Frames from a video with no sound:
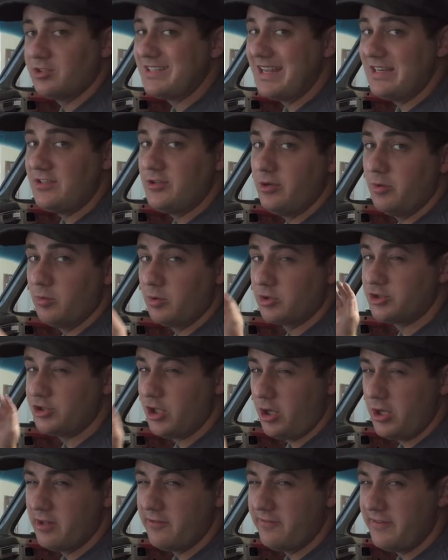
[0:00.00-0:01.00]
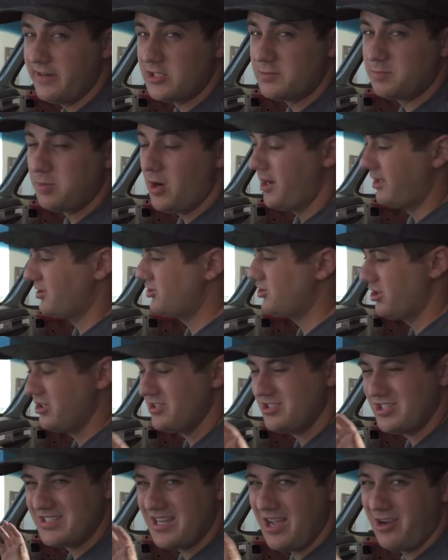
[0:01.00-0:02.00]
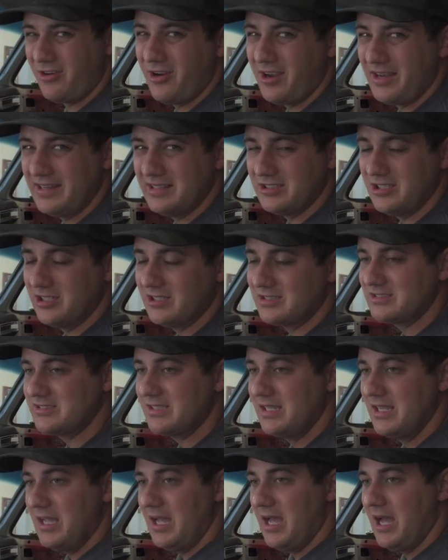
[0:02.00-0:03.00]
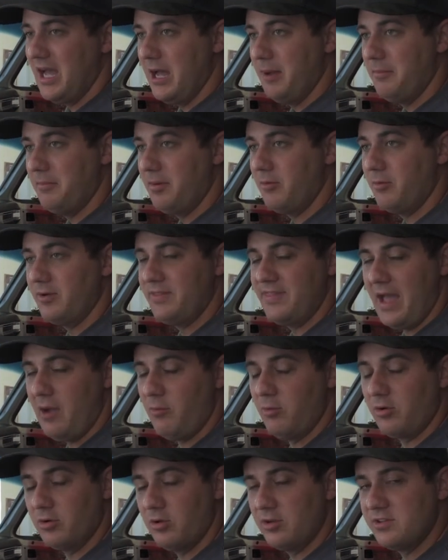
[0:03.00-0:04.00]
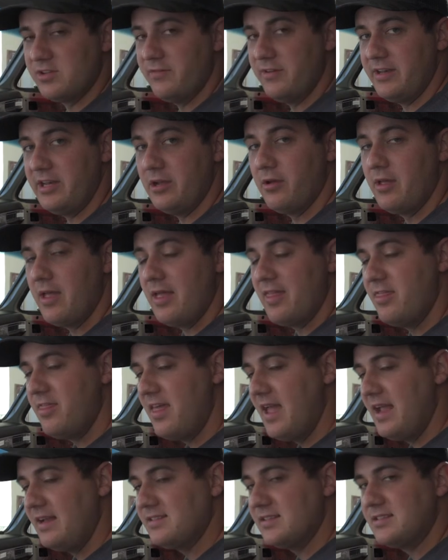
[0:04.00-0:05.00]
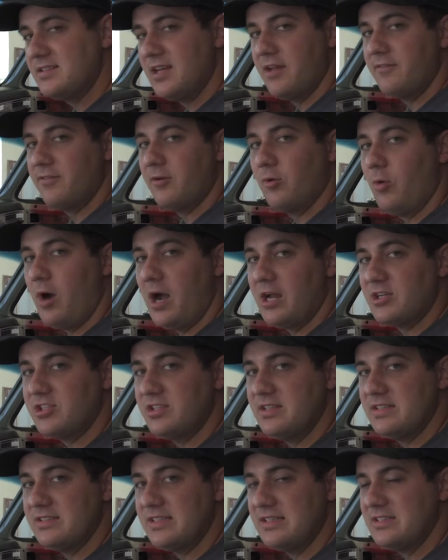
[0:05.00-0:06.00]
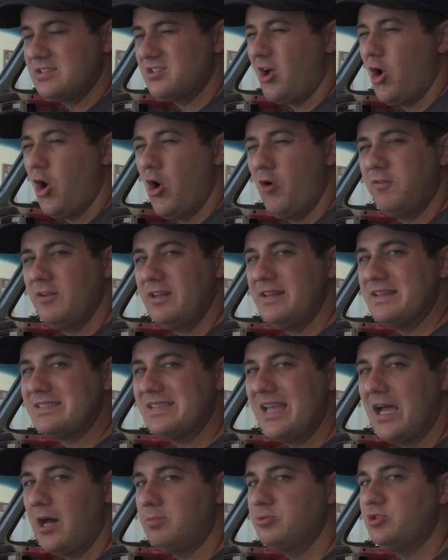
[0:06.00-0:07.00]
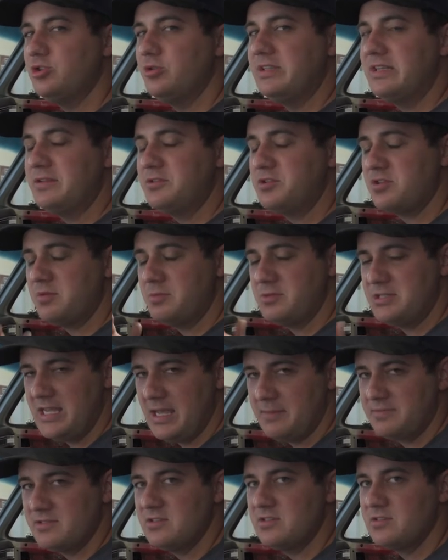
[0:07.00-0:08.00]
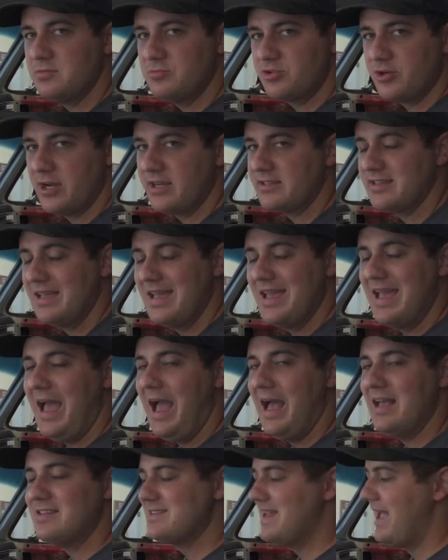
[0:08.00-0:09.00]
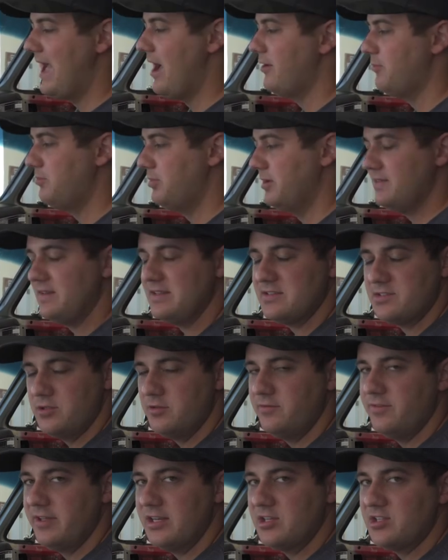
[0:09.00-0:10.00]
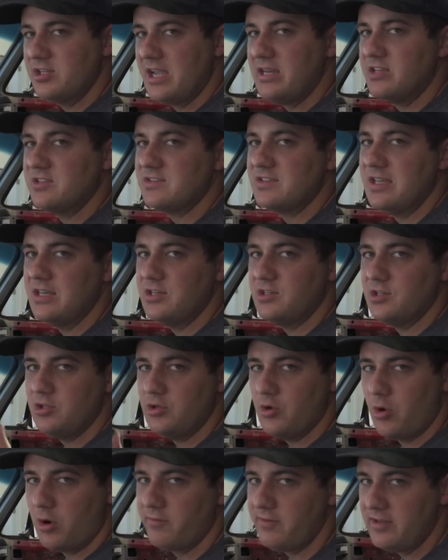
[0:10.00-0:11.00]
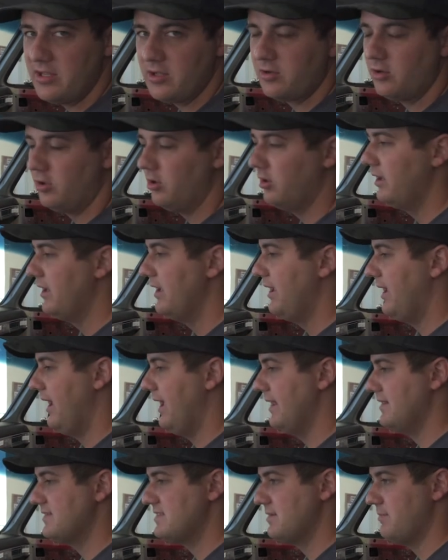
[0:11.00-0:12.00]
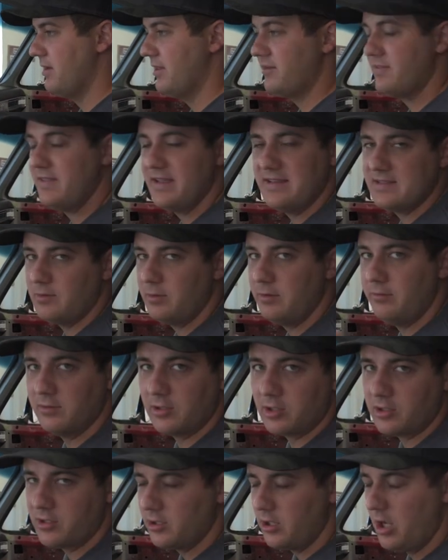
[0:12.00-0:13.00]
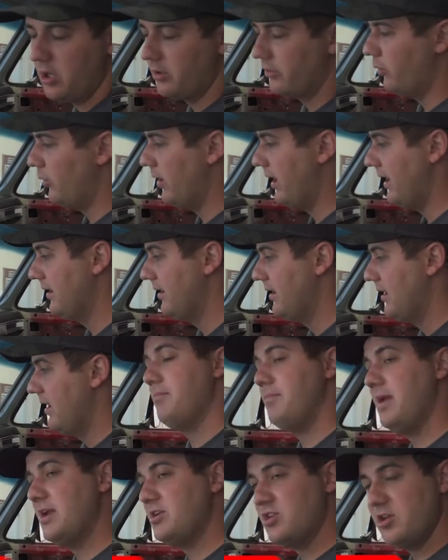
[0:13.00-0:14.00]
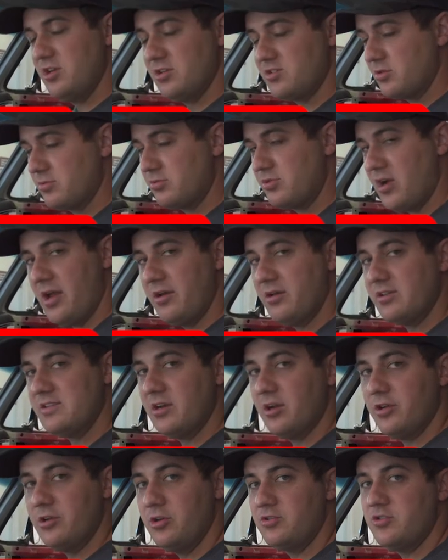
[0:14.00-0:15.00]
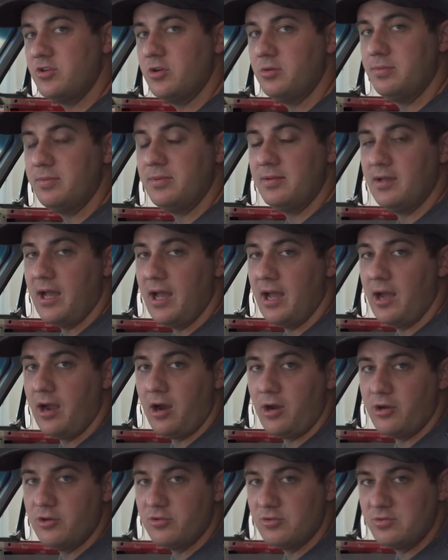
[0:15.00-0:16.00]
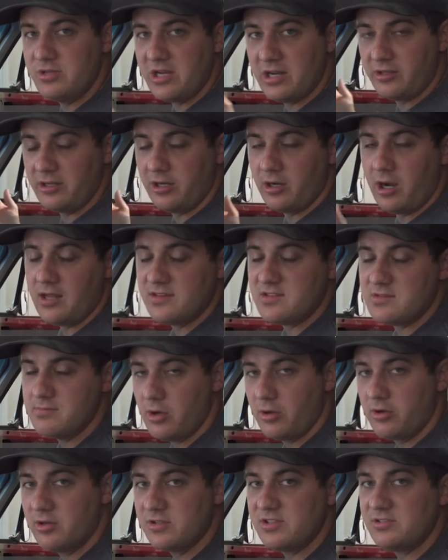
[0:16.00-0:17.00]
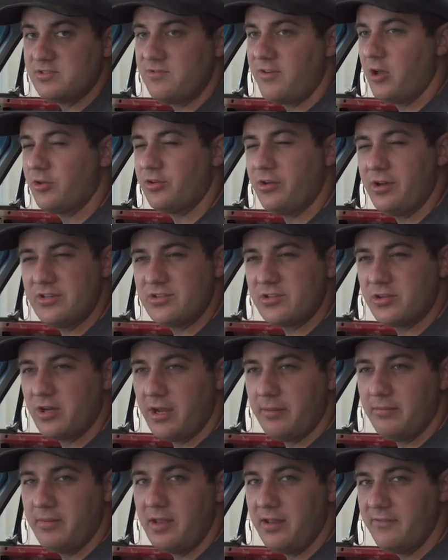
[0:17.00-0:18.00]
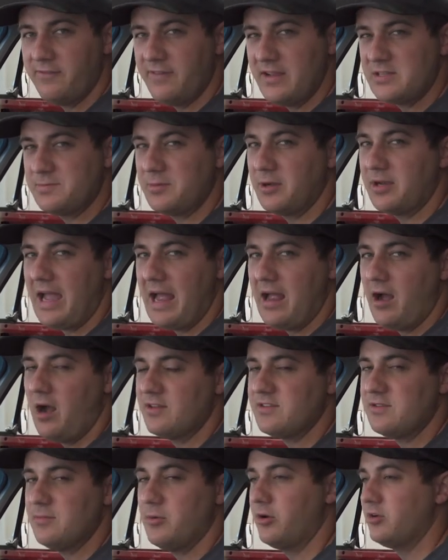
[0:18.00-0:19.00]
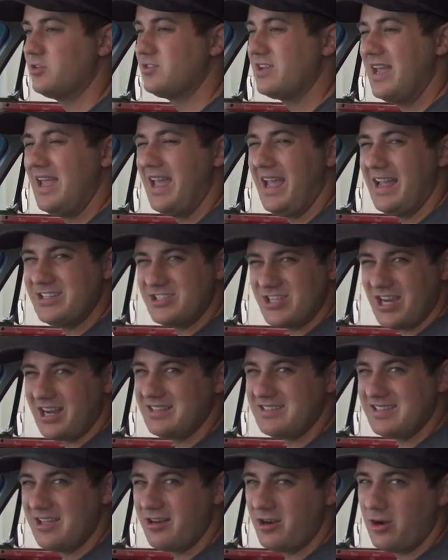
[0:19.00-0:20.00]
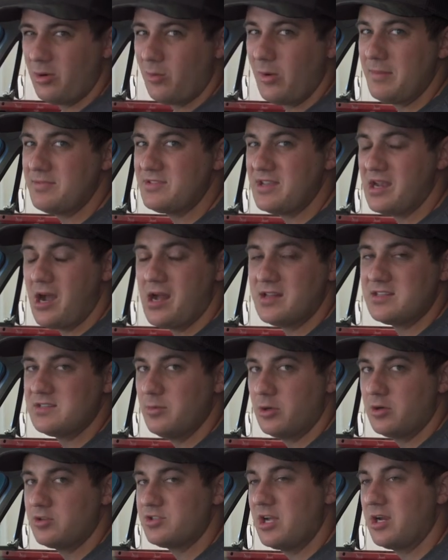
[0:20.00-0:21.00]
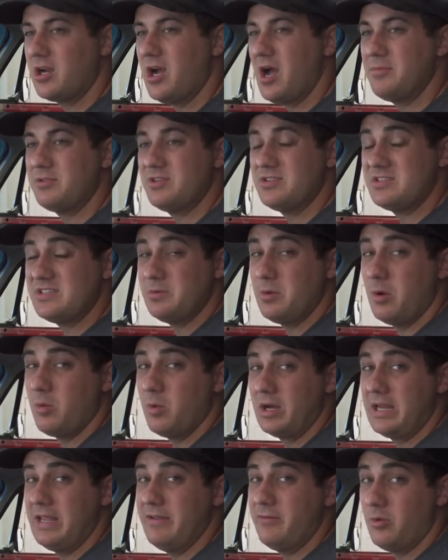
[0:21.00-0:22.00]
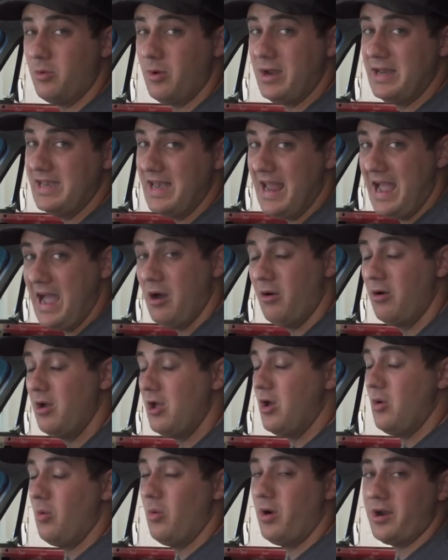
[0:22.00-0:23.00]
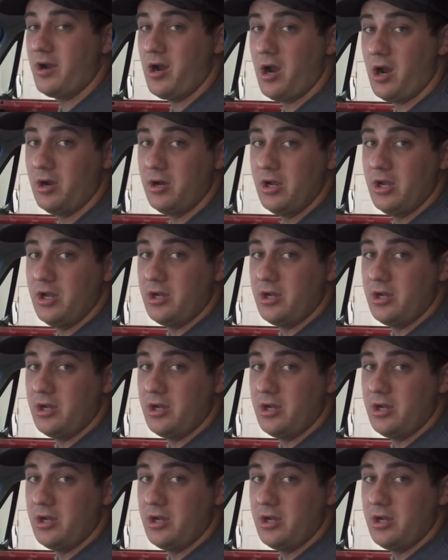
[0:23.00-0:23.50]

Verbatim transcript: stay tuned and we'll show you the finished product, show you just how great it looks. Um, but with that, we'll close the video. Thanks a ton for watching this install. Hopefully this helps you and gives you some tips and some tricks as to how to put these new vintage gauges into your vehicle and some other things that we've learned along the way. Make sure you subscribe to us here on YouTube, uh, our YouTube channel here, Hodson Motors. Follow us on Instagram and Facebook at Hodson Motors. And check us out on our website, hodsonmotors.com to see what we're giving away now, what our